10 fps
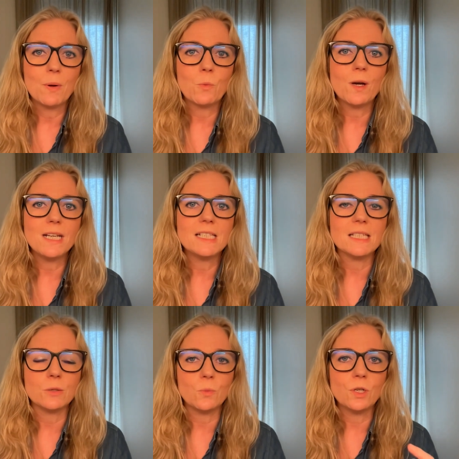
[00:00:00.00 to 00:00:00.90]
But what
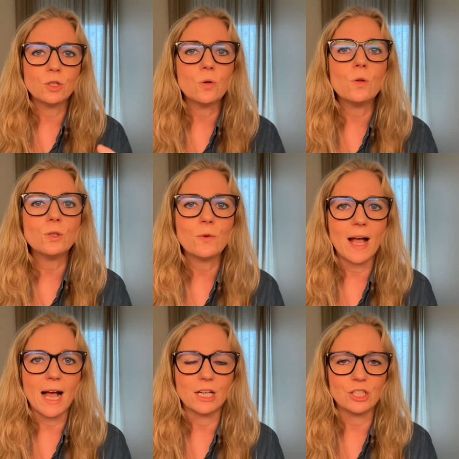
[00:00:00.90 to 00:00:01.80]
is it? What call
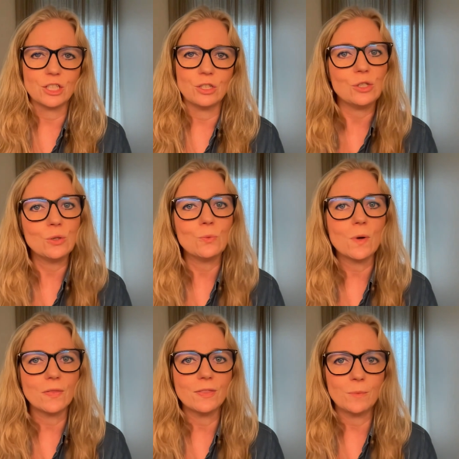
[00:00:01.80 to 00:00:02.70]
to action do you
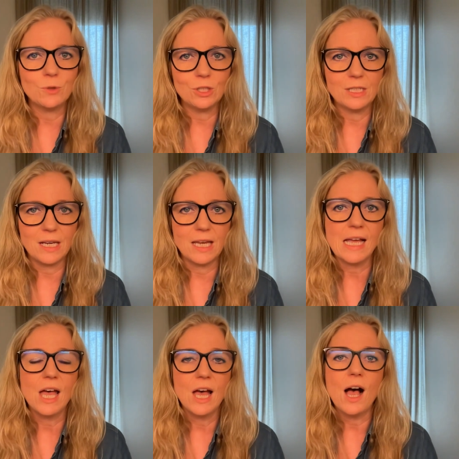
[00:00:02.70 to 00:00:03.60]
want them to
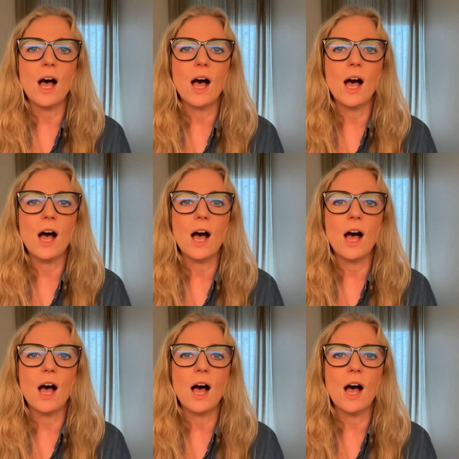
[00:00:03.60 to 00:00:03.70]
take